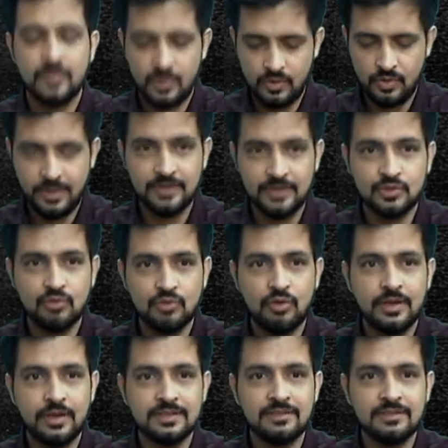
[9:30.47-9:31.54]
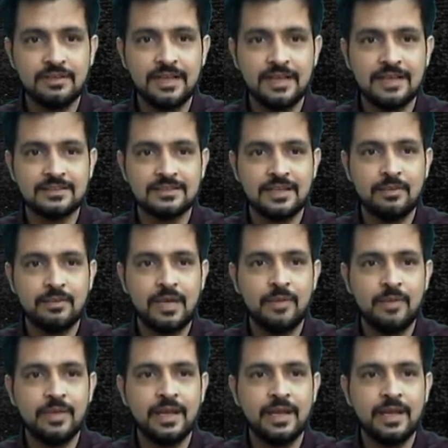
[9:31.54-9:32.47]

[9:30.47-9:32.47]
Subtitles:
Okay, so what is our next step? I am